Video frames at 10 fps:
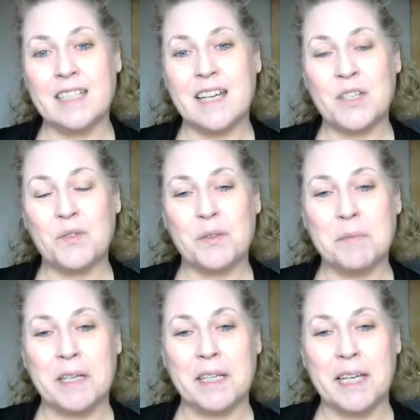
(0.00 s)
in touch with
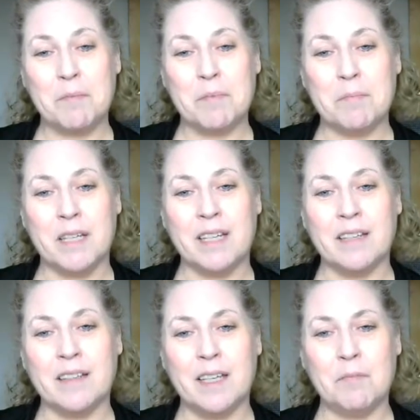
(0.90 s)
me and keeping
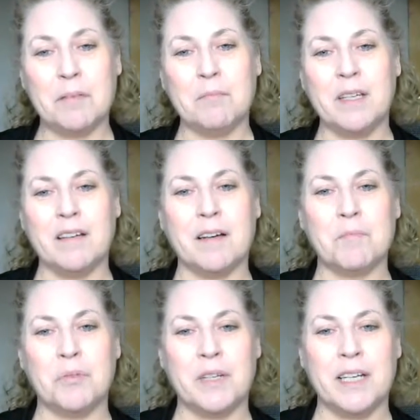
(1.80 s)
me on
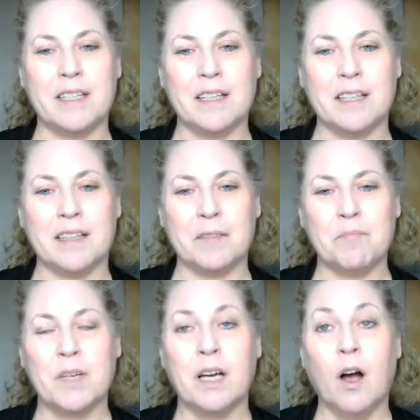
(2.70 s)
point. I
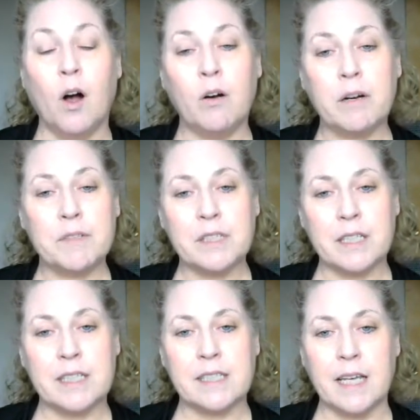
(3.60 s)
was
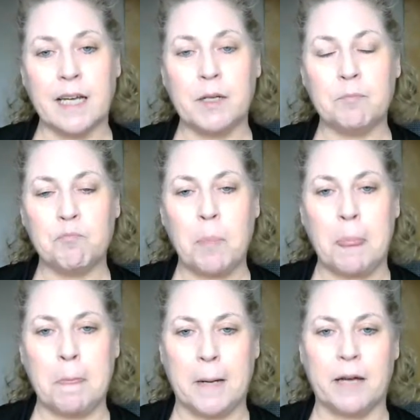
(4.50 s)
going to say
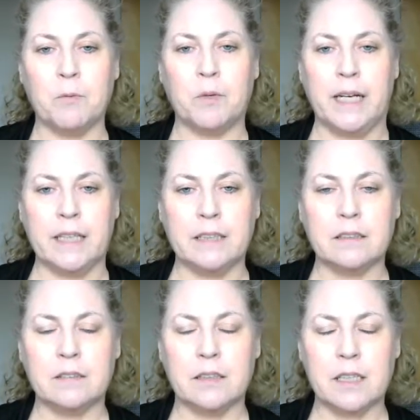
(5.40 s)
my weight,
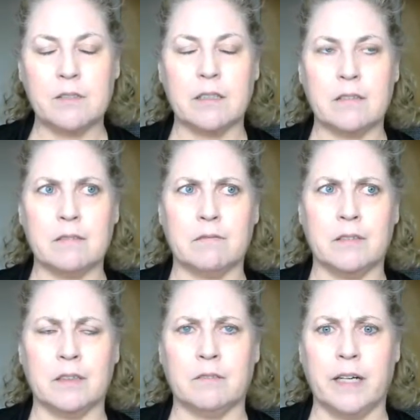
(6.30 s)
that's what I
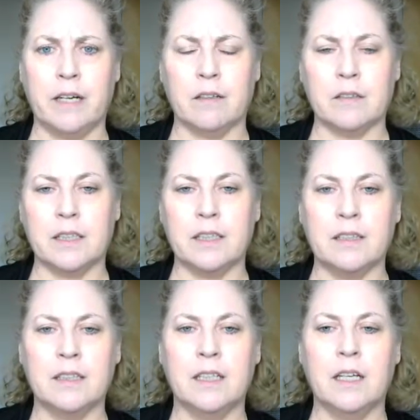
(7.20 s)
weighed earlier,